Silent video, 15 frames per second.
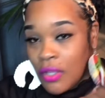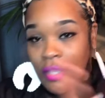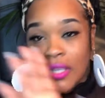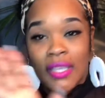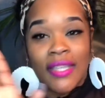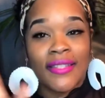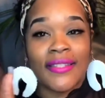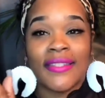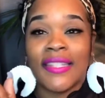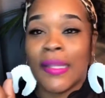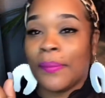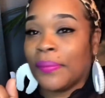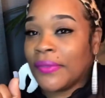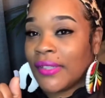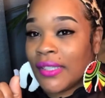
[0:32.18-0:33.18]
it's
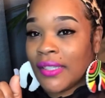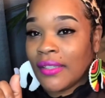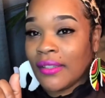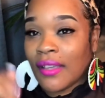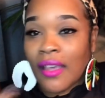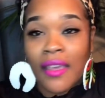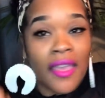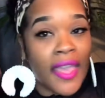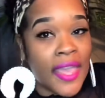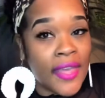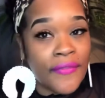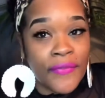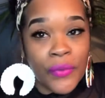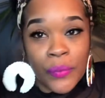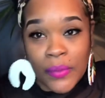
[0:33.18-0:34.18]
simply a
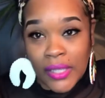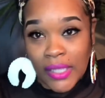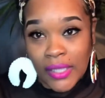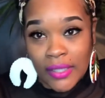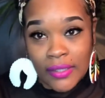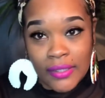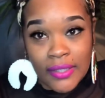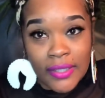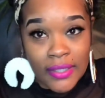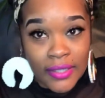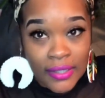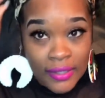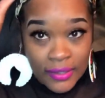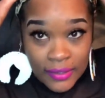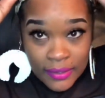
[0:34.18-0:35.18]
half a wig
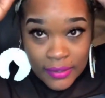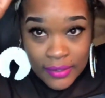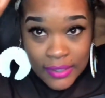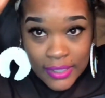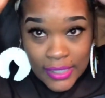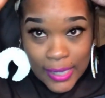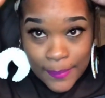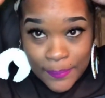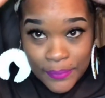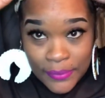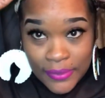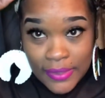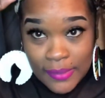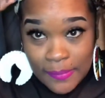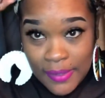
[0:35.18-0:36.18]
and I
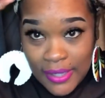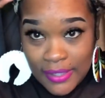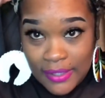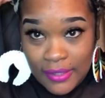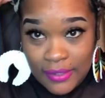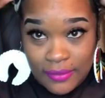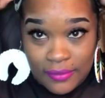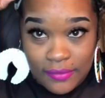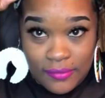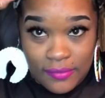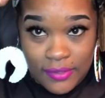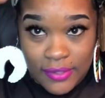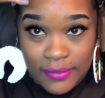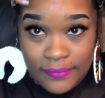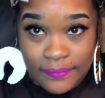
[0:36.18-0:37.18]
put the bandana on
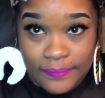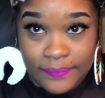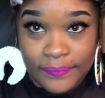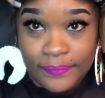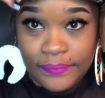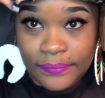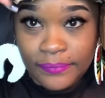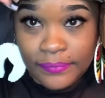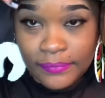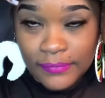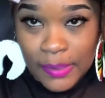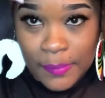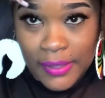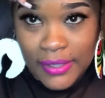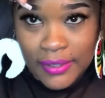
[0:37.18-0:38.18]
it. I
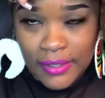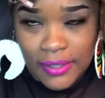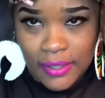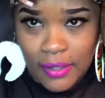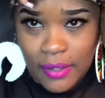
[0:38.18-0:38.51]
mean the